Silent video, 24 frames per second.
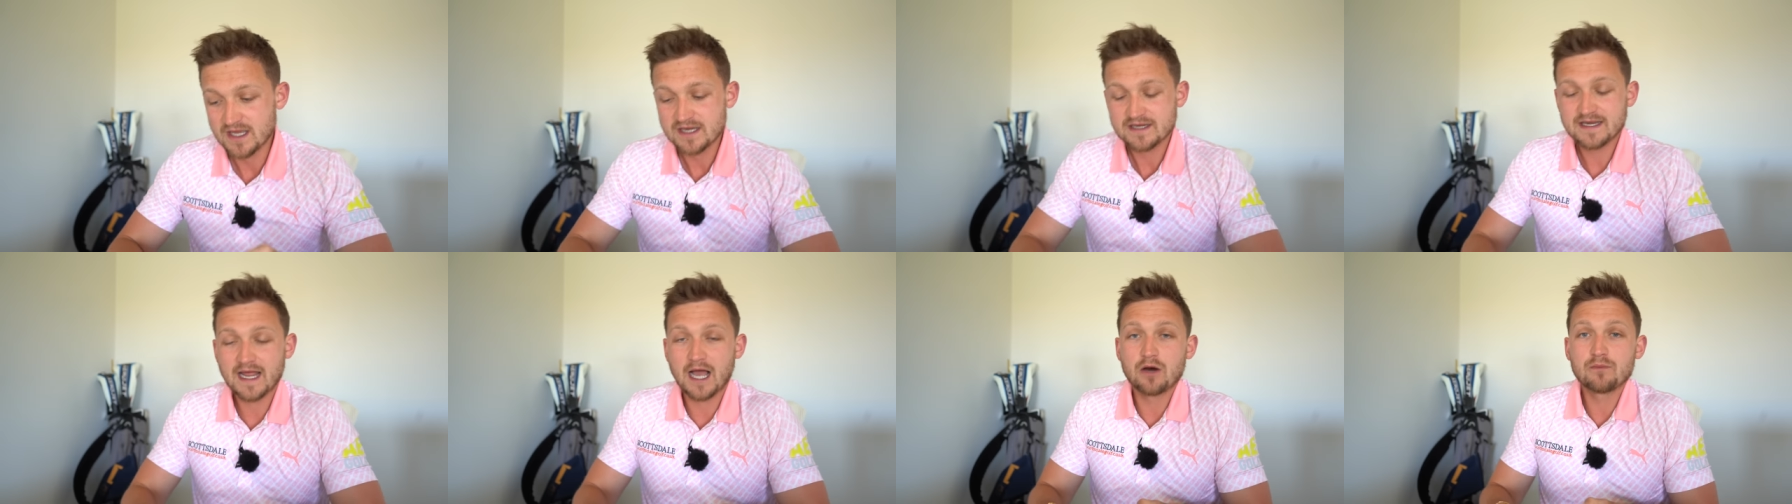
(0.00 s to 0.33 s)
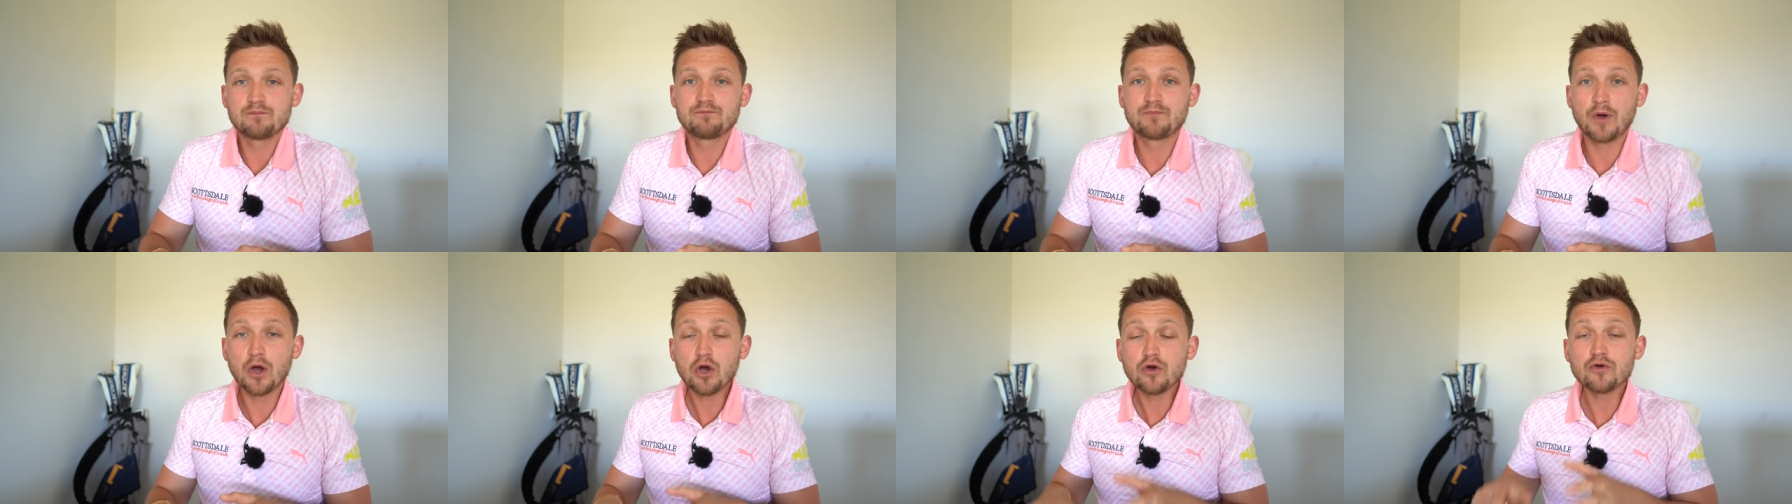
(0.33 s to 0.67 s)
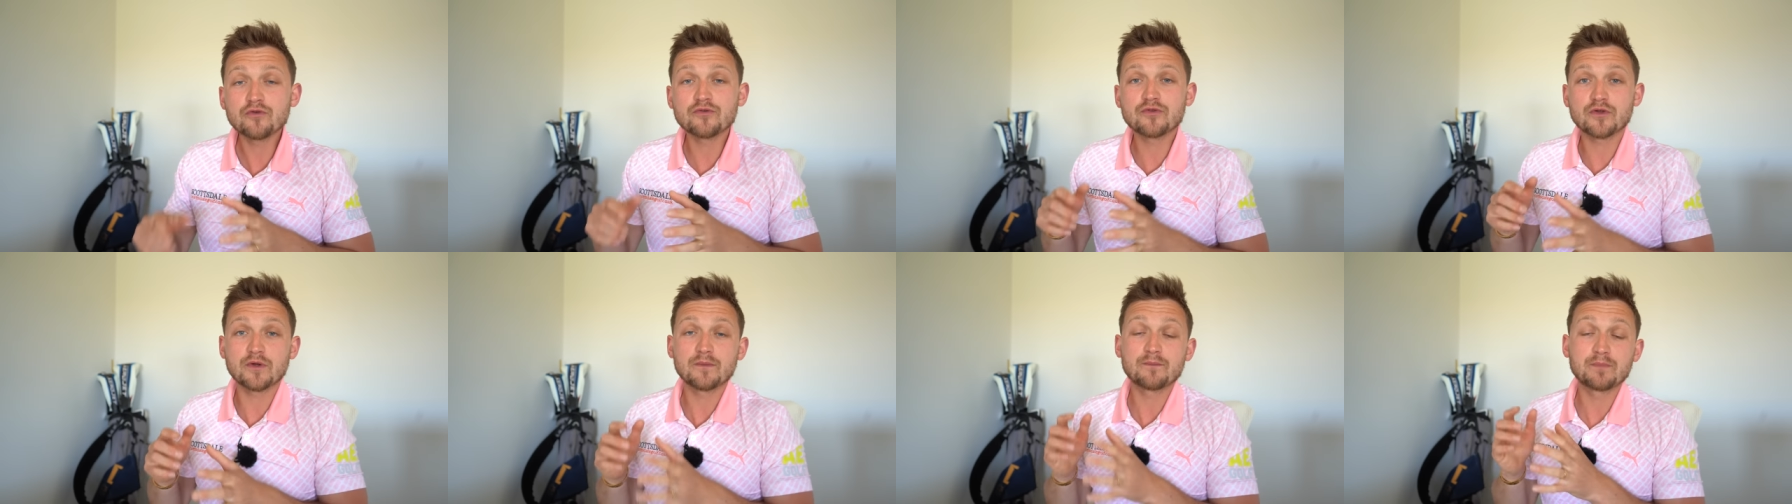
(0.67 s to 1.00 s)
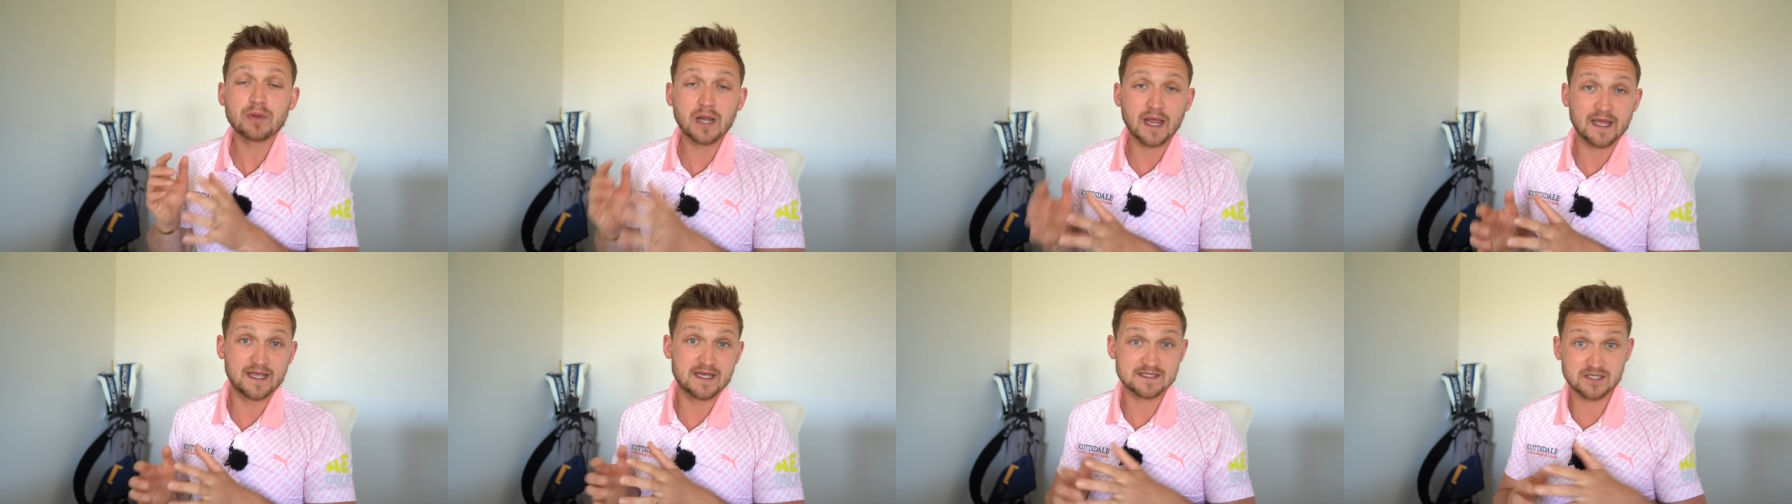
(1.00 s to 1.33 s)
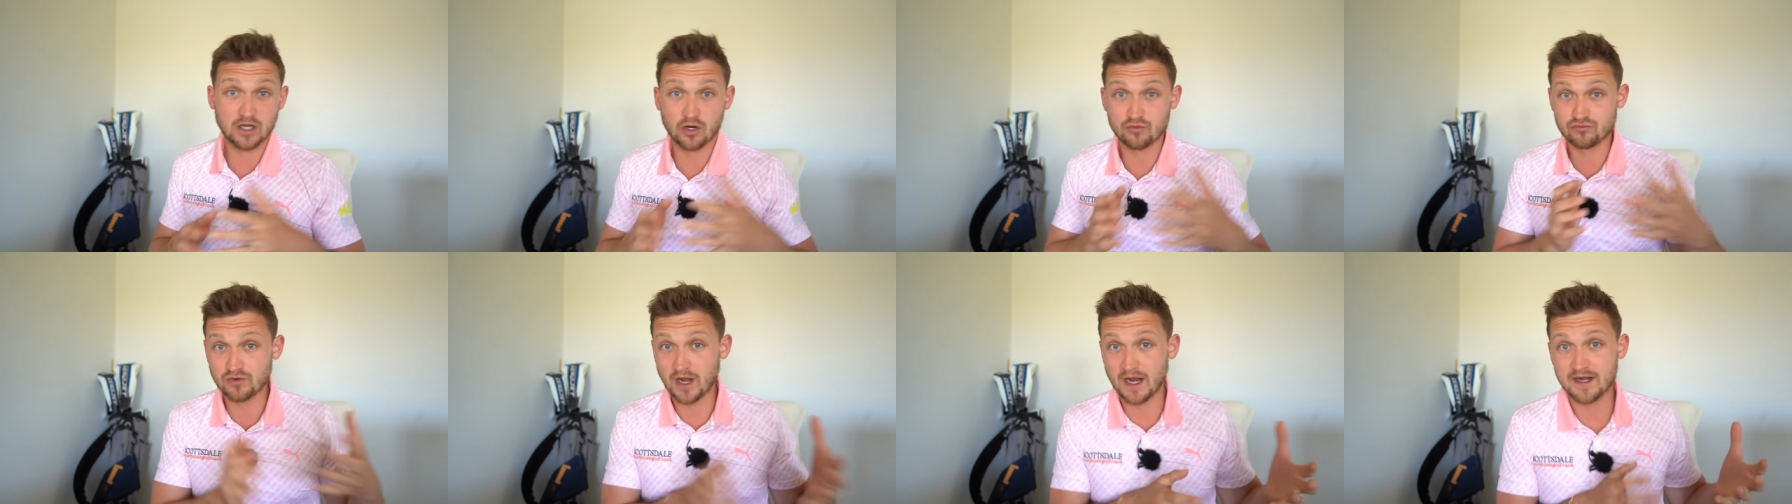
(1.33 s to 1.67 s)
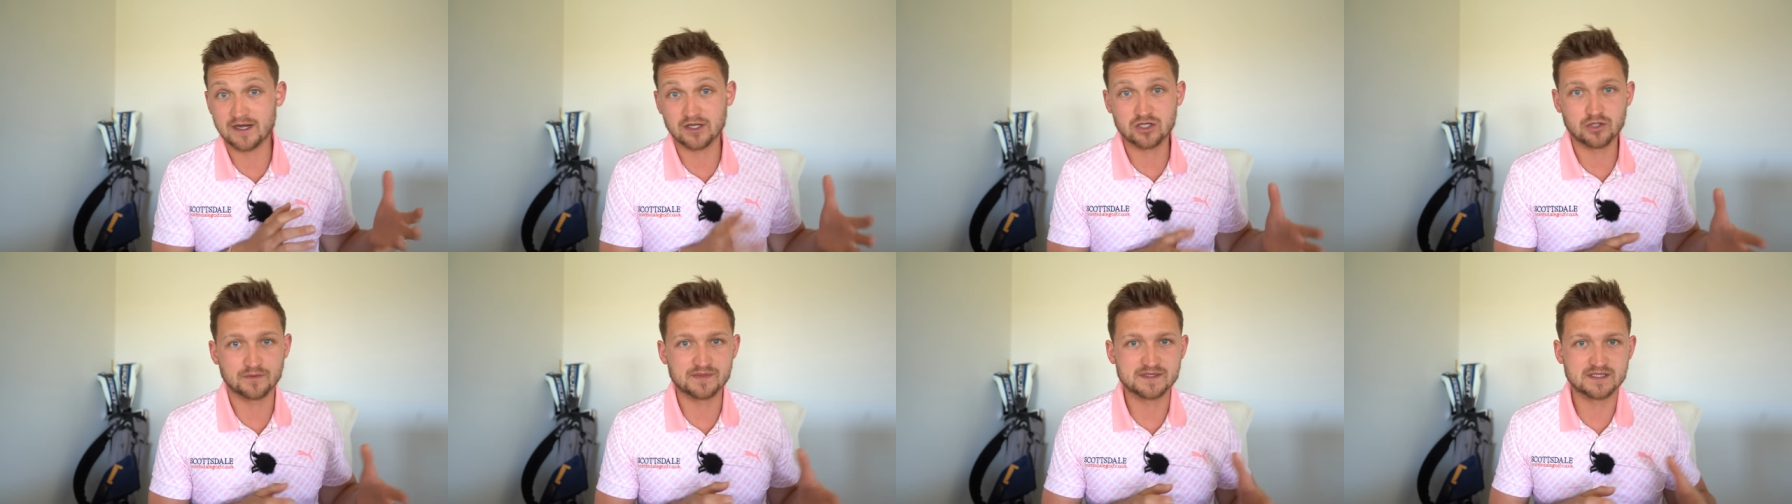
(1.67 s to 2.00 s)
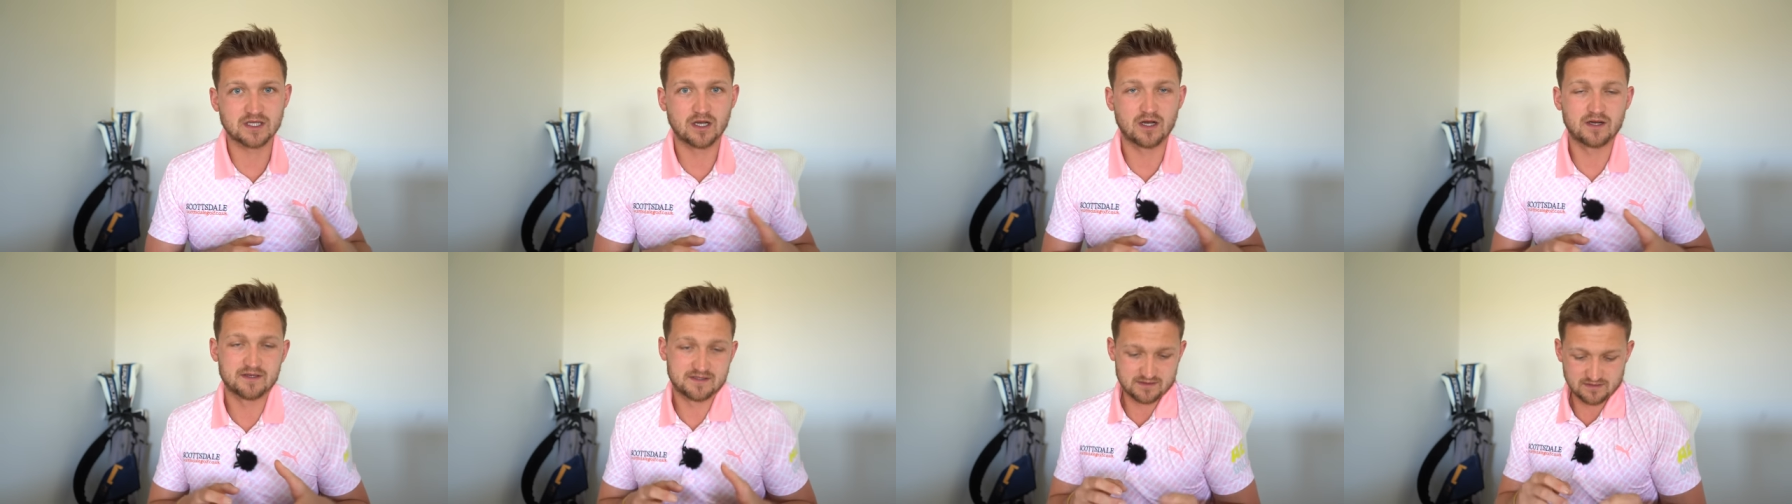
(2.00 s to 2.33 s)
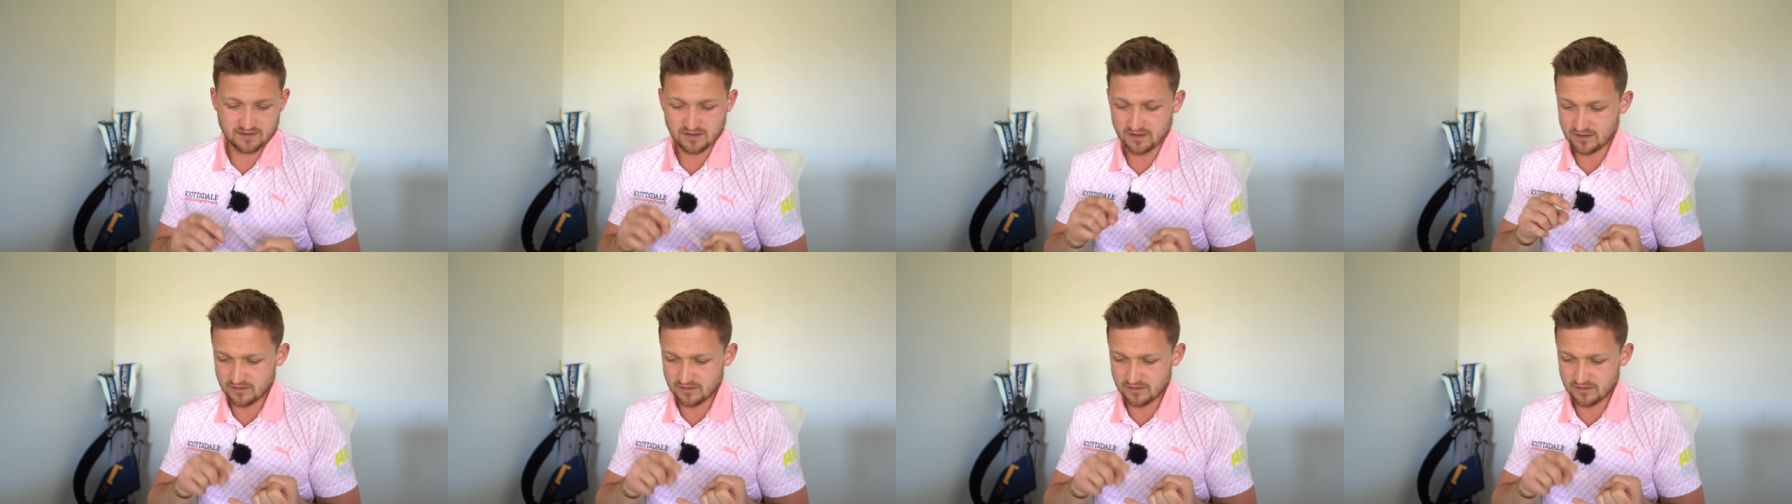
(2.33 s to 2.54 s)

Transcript: Now both players are Ryder Cup stars,